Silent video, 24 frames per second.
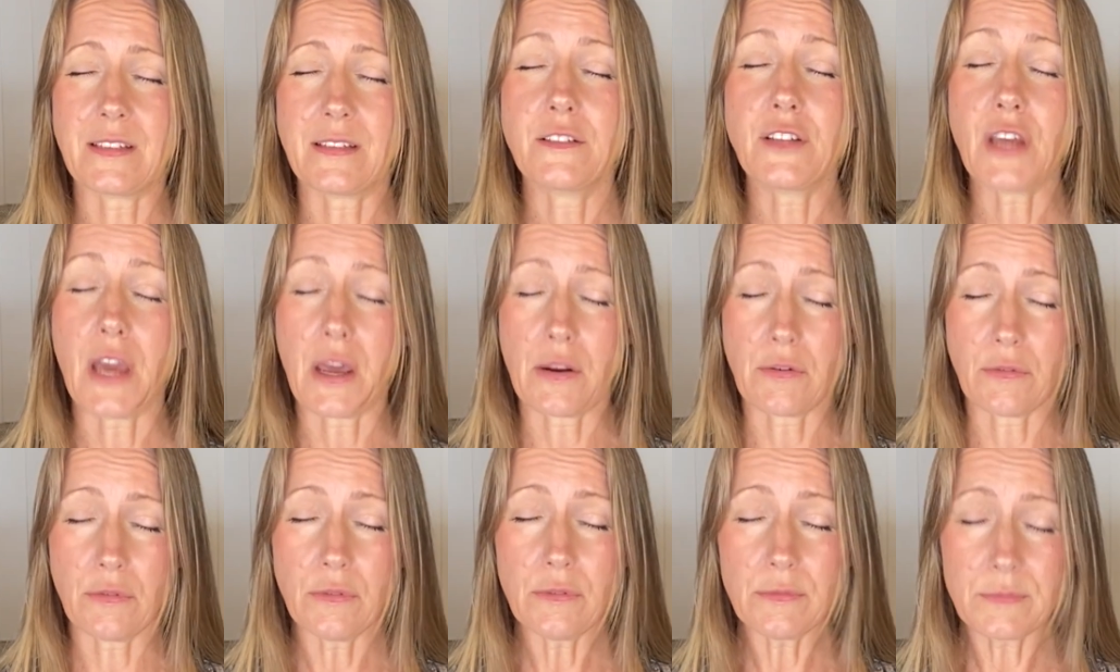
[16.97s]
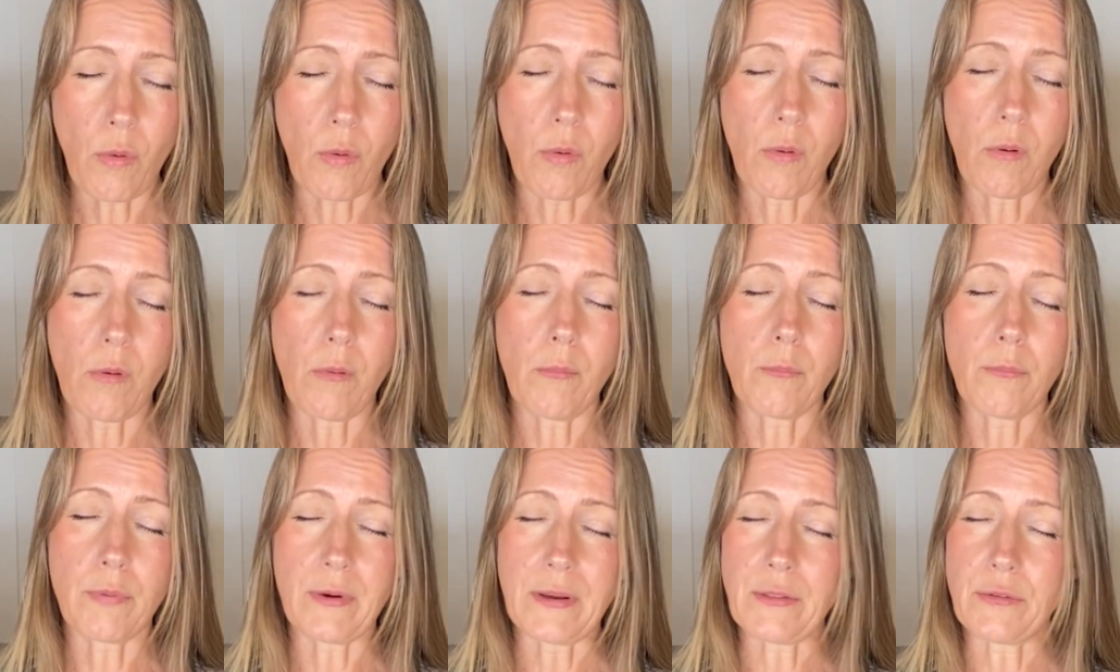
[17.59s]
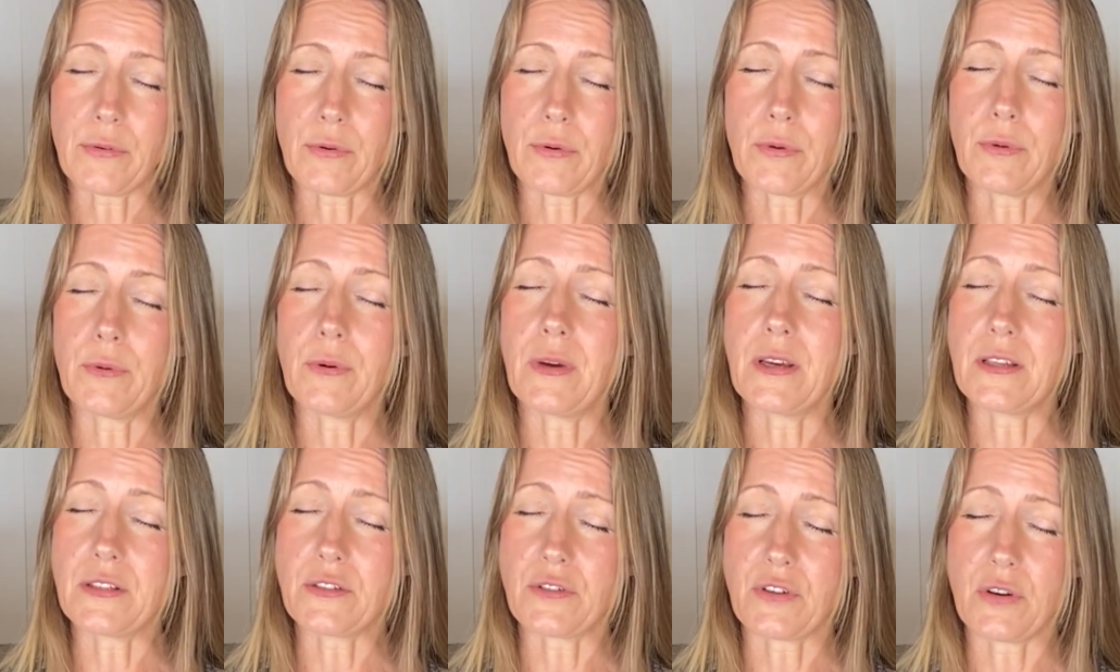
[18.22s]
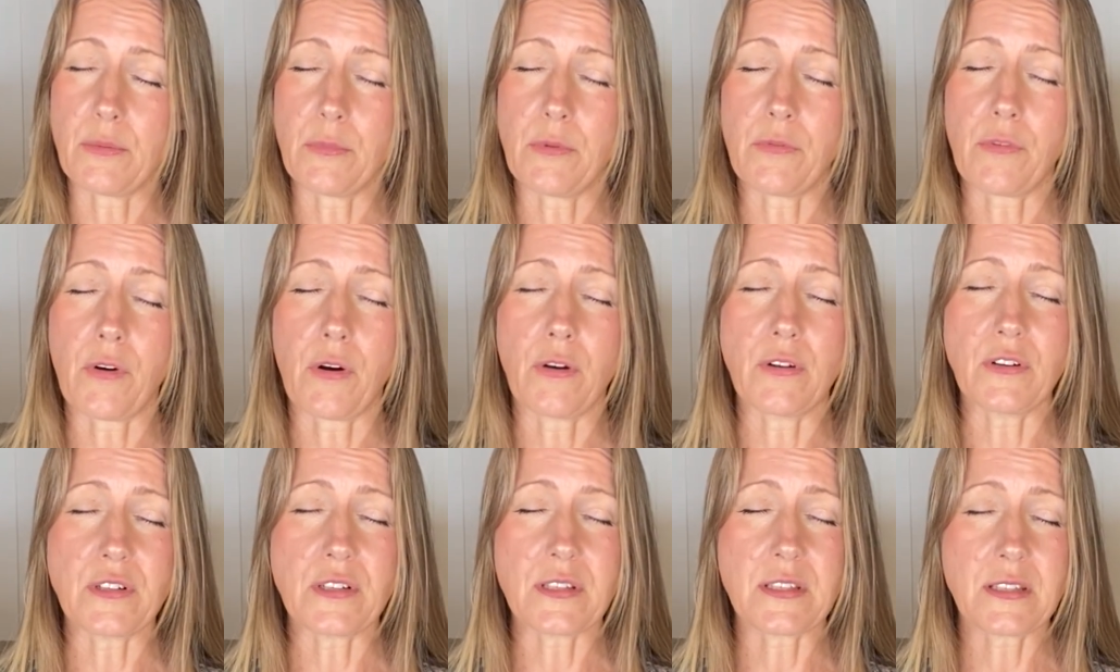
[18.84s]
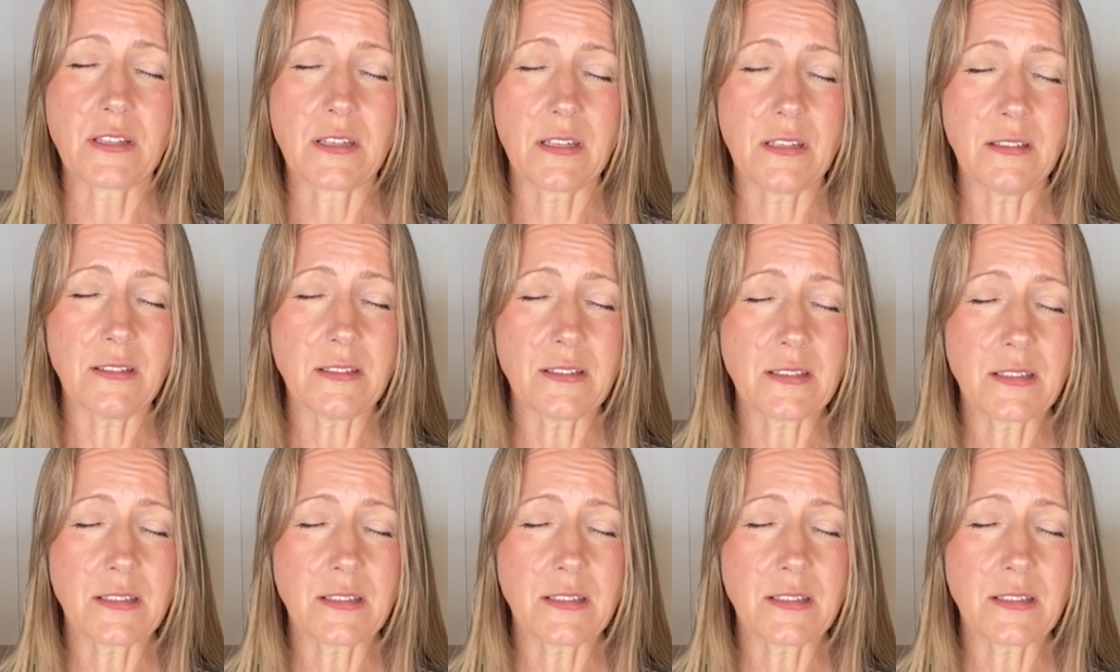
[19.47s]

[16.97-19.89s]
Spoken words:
channel or bring through a stream of consciousness.